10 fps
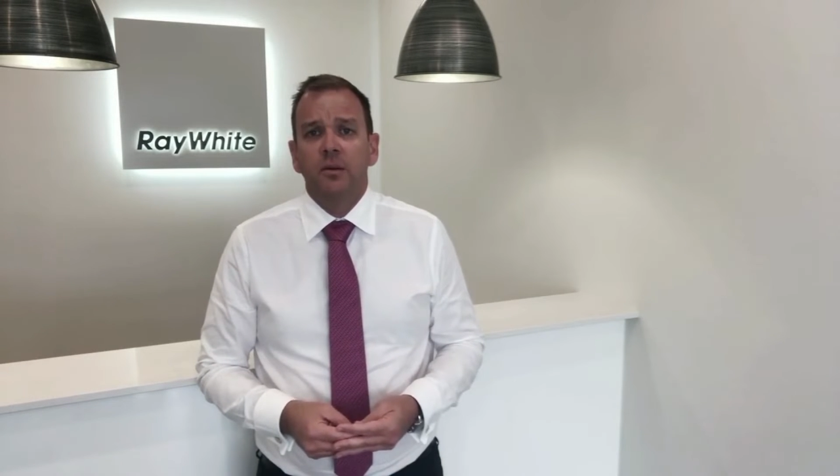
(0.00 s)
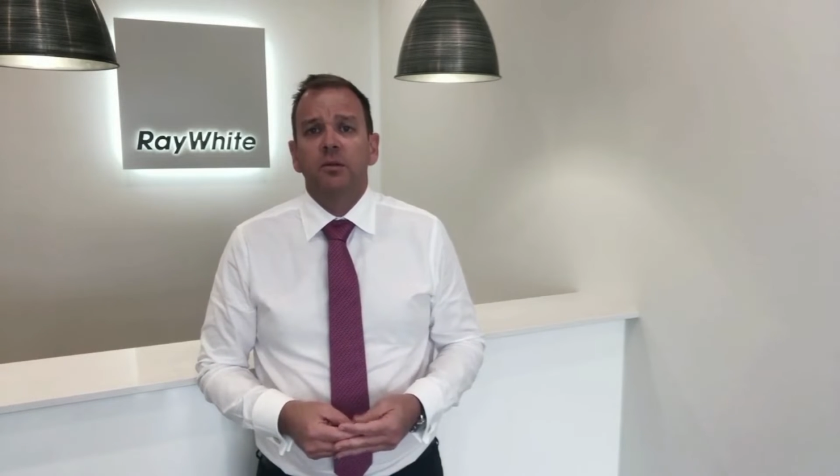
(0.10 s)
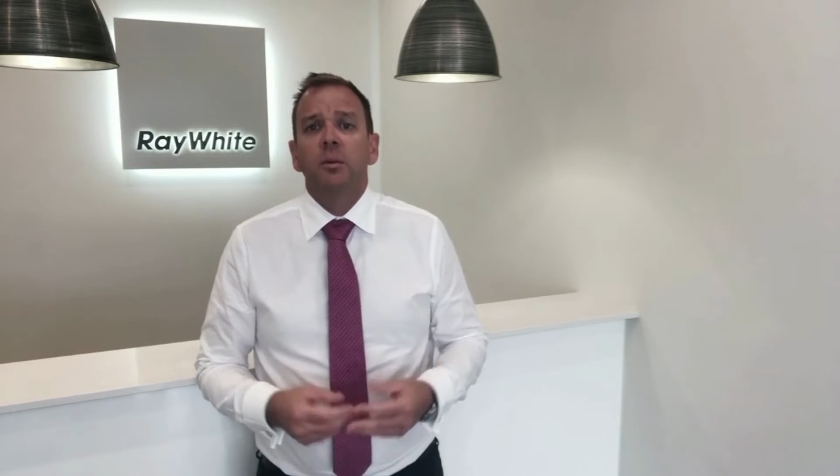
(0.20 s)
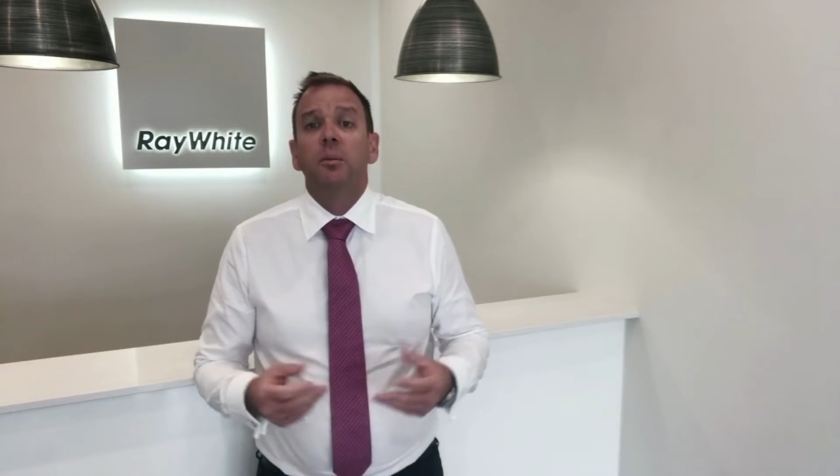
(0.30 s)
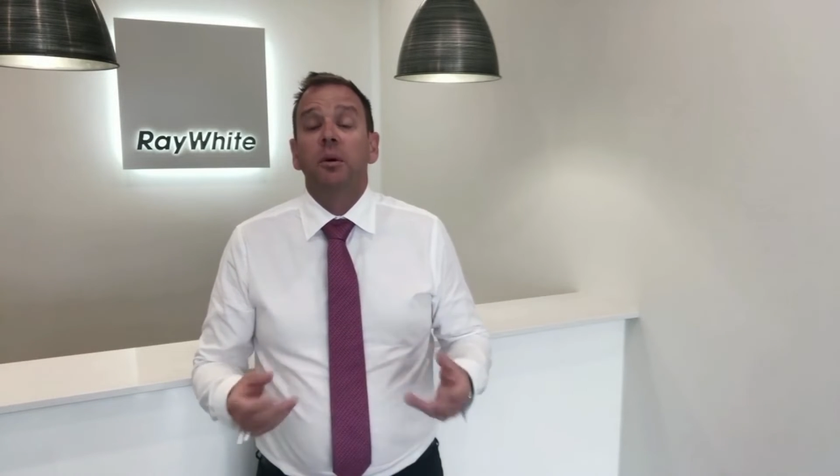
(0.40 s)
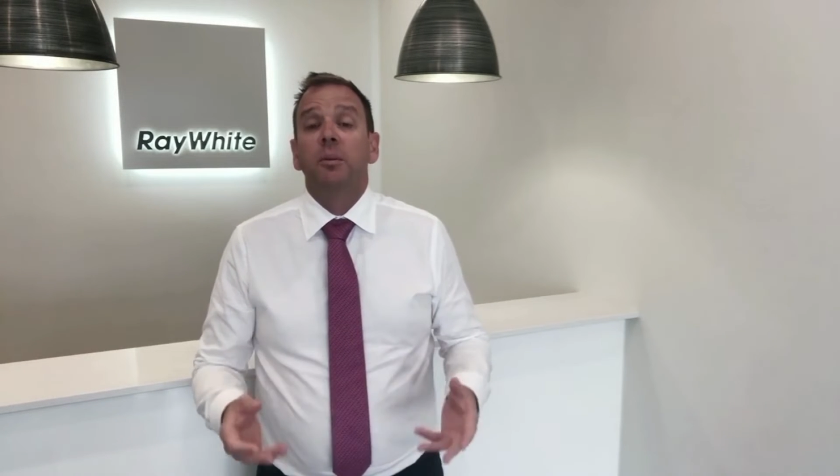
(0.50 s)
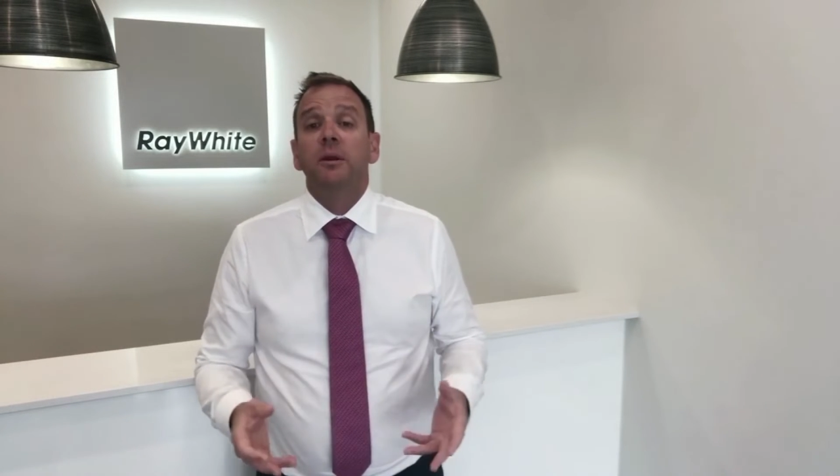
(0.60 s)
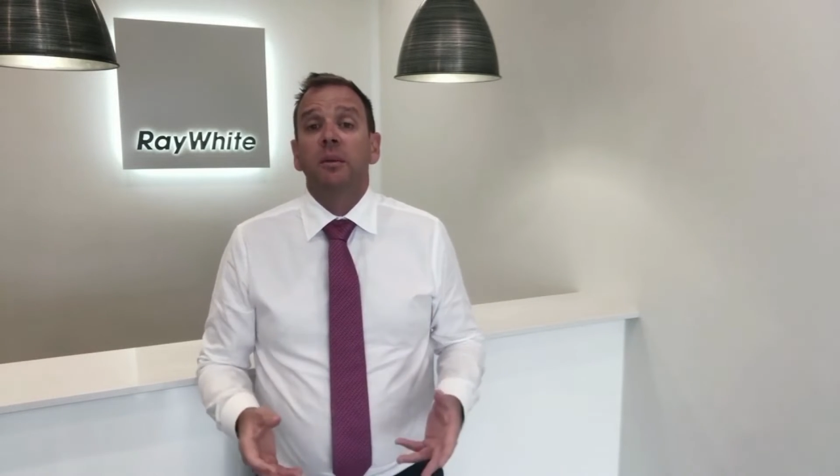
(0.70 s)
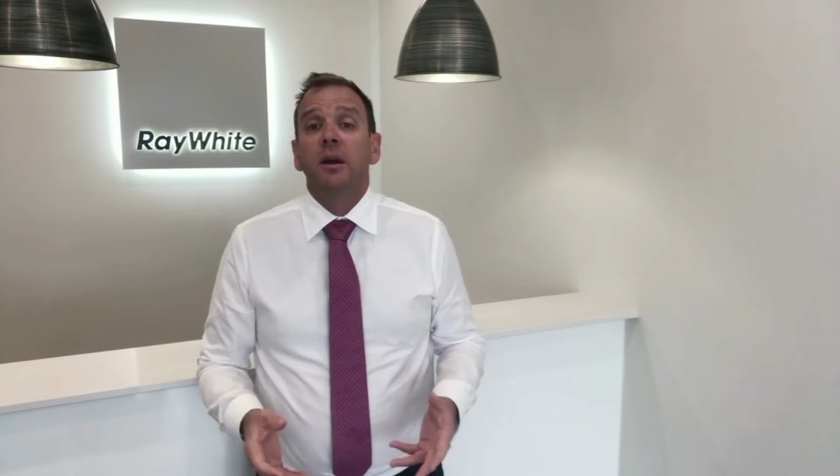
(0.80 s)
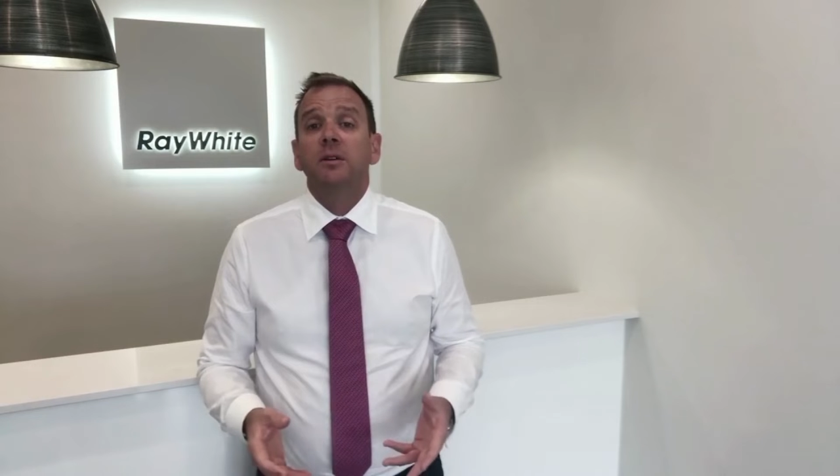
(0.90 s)
From a
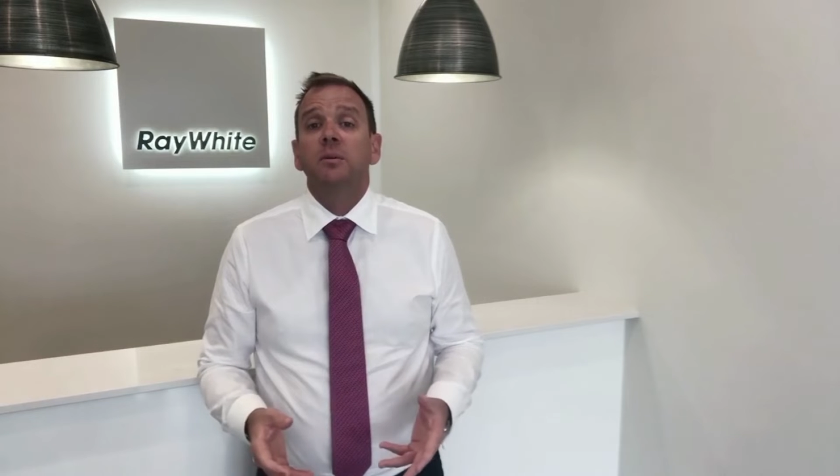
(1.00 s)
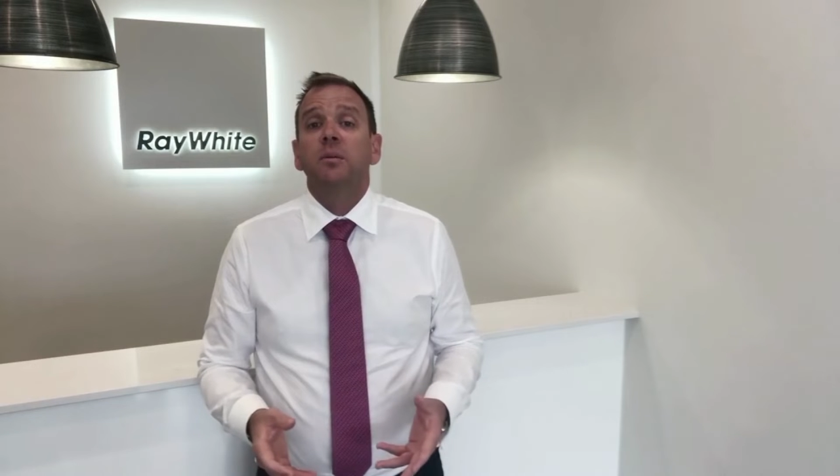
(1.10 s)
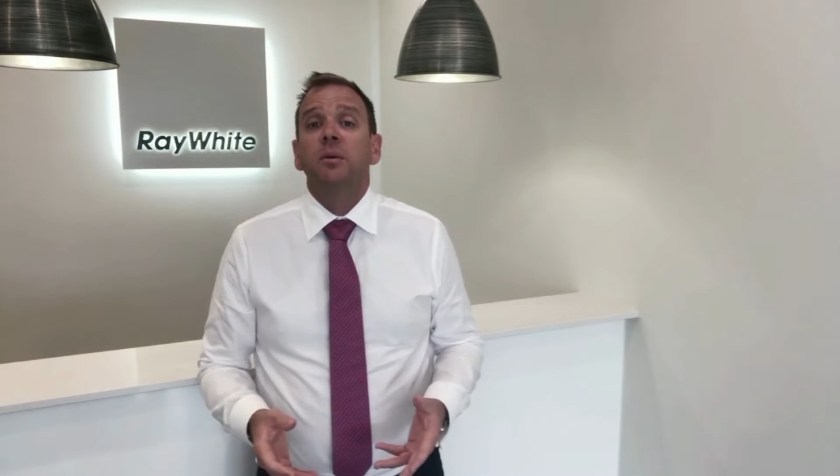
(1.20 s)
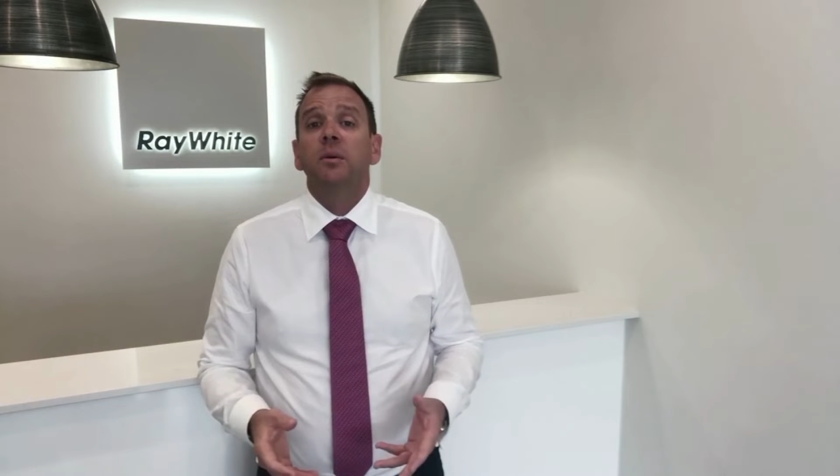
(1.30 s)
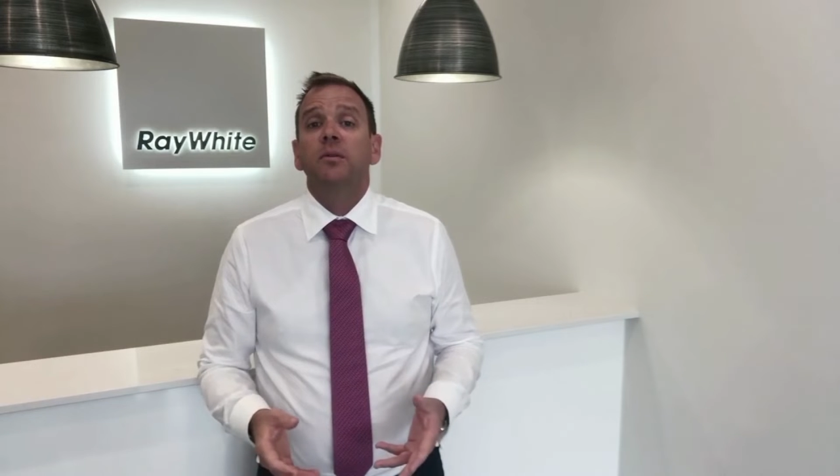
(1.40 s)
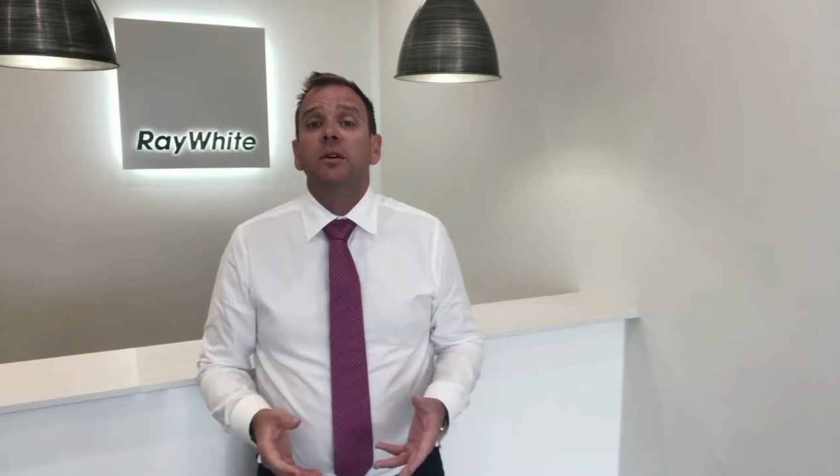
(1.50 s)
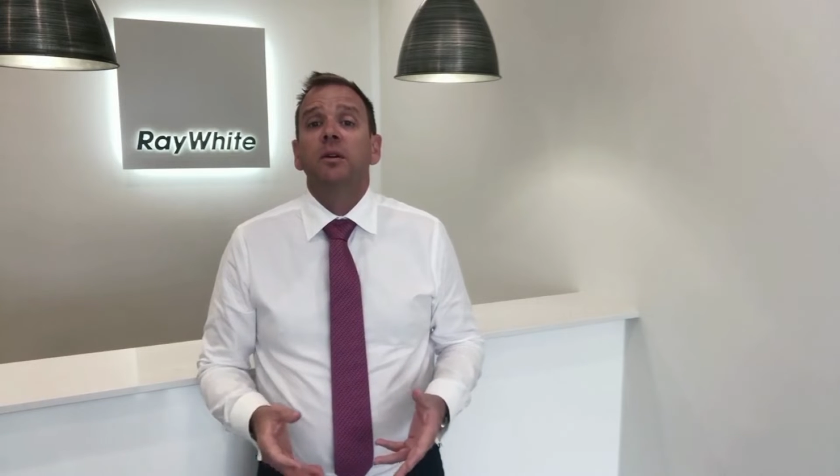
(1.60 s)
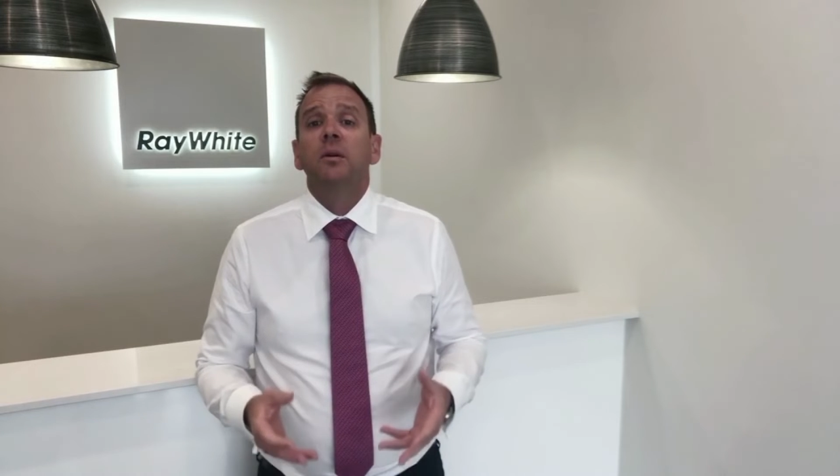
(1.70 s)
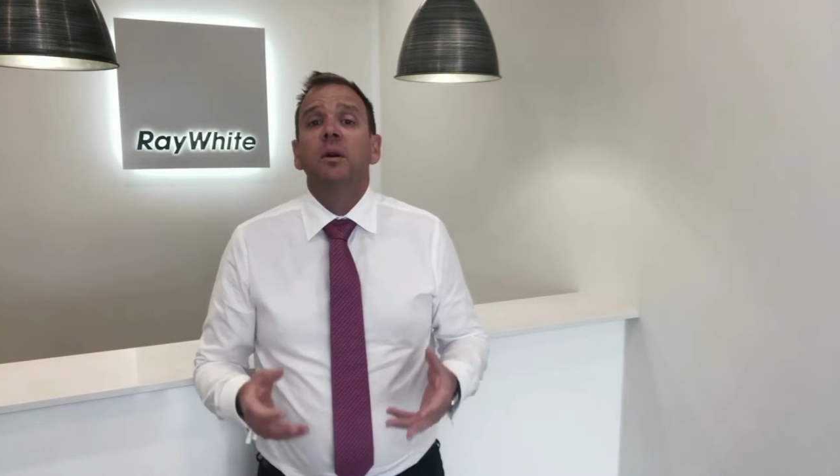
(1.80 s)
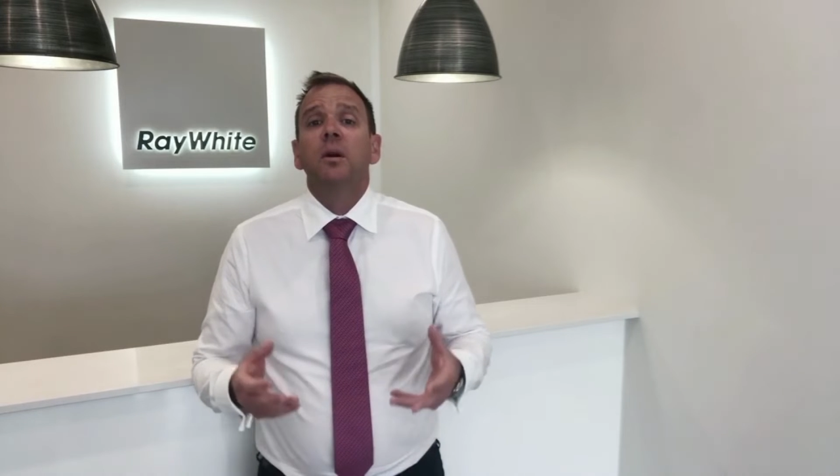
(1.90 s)
property management point of
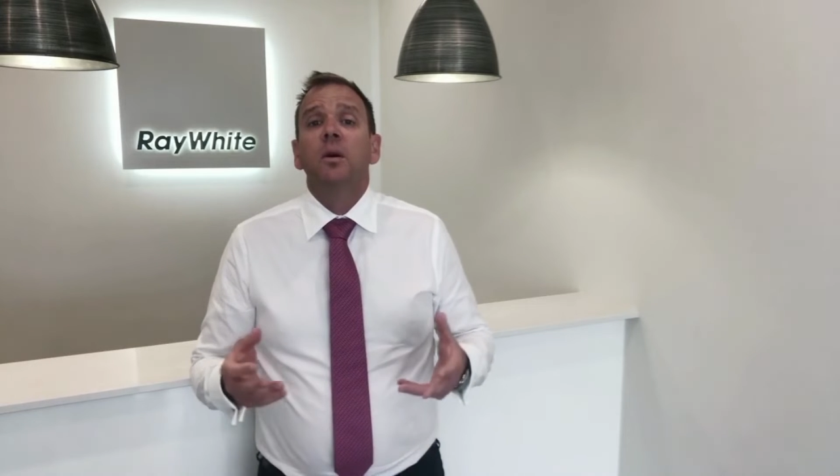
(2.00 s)
view,